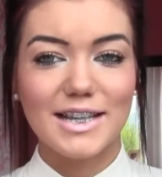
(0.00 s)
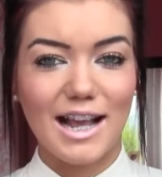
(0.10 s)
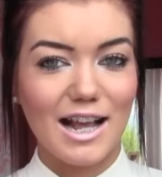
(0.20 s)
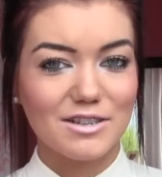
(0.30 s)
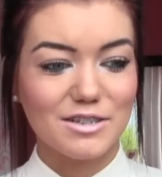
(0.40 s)
It
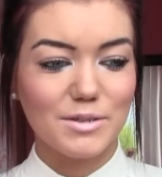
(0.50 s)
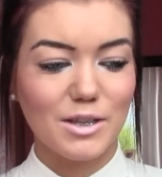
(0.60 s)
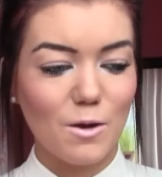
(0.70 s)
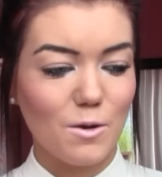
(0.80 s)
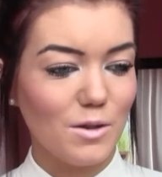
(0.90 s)
has to be
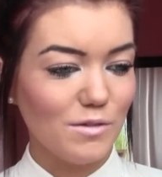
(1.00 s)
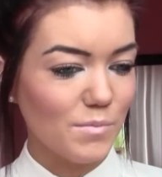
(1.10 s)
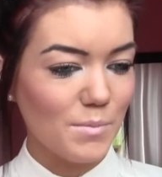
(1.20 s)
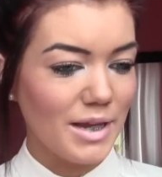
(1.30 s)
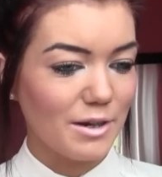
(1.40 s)
the whole of
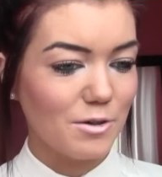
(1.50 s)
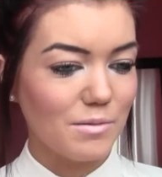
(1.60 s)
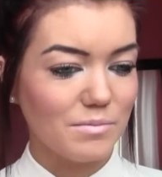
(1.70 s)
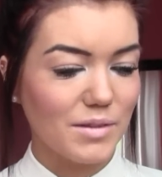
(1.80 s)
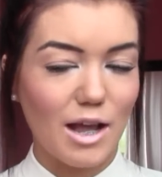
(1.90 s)
my
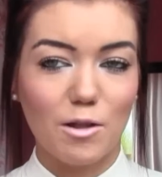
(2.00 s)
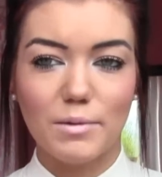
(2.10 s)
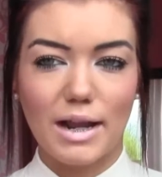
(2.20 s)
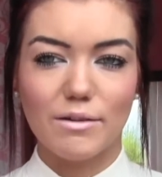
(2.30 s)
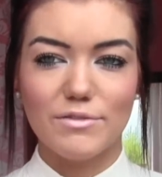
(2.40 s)
makeup that I'll
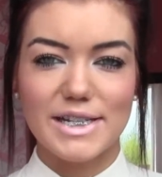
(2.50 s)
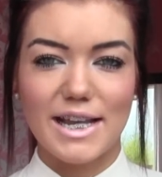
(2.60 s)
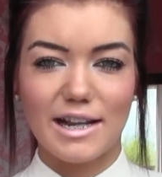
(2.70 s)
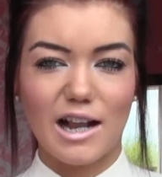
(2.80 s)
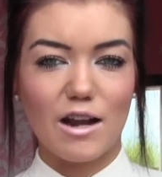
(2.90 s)
wear every
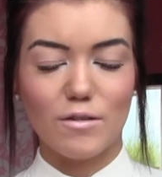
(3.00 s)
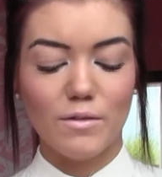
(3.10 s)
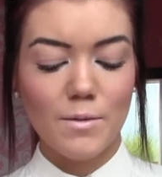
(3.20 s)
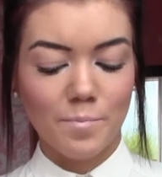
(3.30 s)
day, kind of